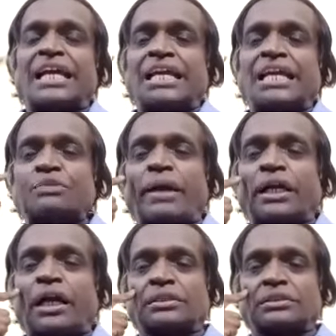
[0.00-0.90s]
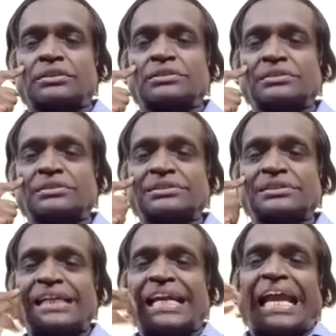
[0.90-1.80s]
is my color.
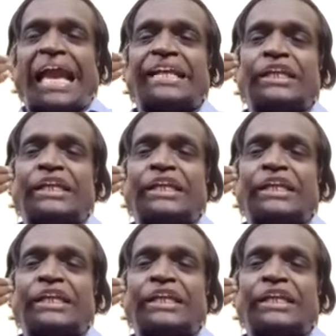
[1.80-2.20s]
And